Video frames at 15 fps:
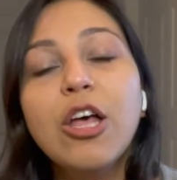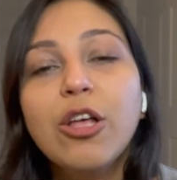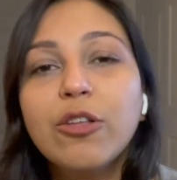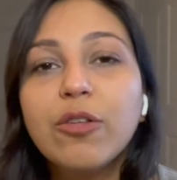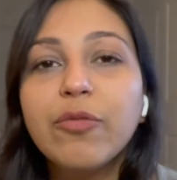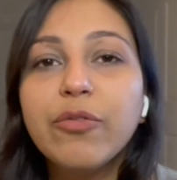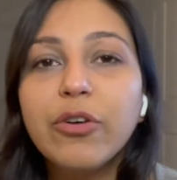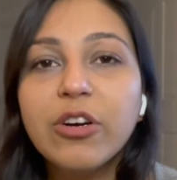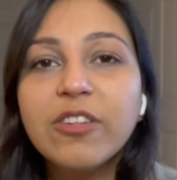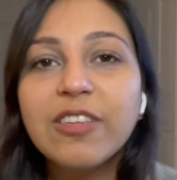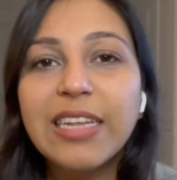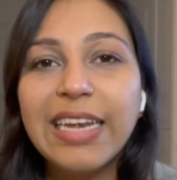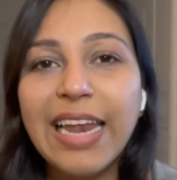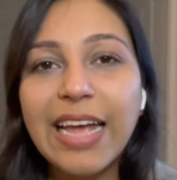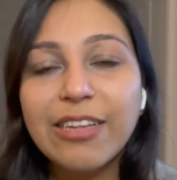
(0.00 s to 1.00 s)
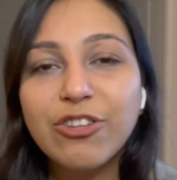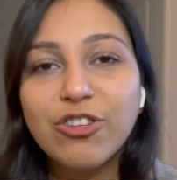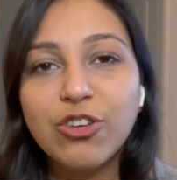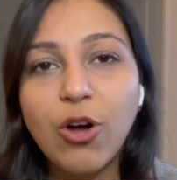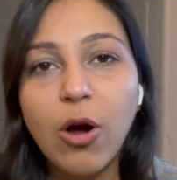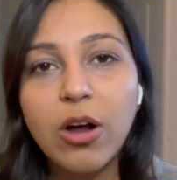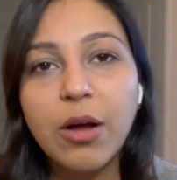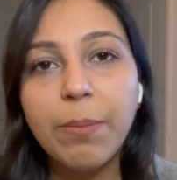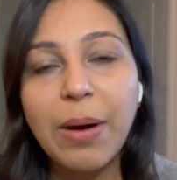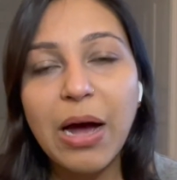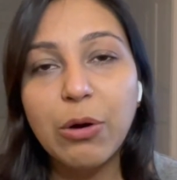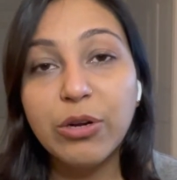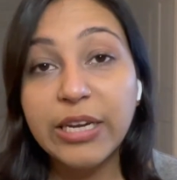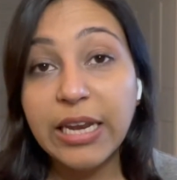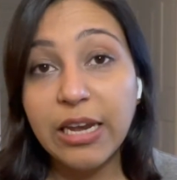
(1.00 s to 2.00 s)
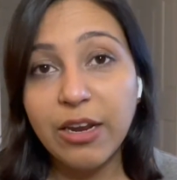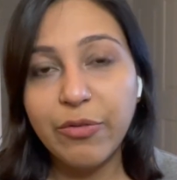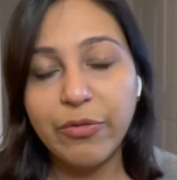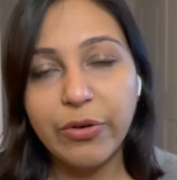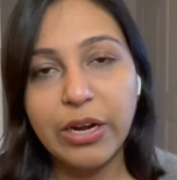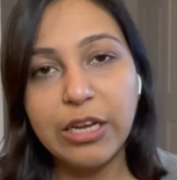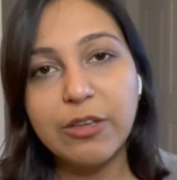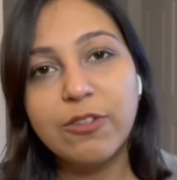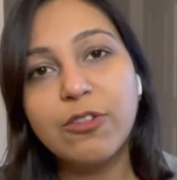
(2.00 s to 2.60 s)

So first, let's talk about delivering.